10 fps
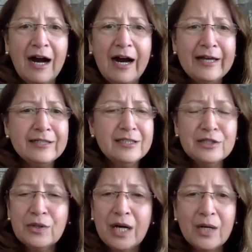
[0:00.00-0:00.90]
I
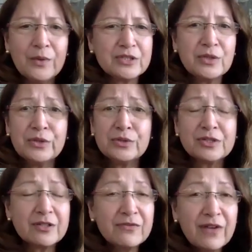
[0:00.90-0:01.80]
didn't know how I was going to
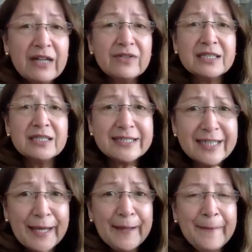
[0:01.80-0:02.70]
survive at the
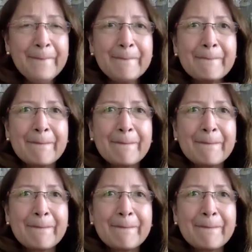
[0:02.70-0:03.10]
time.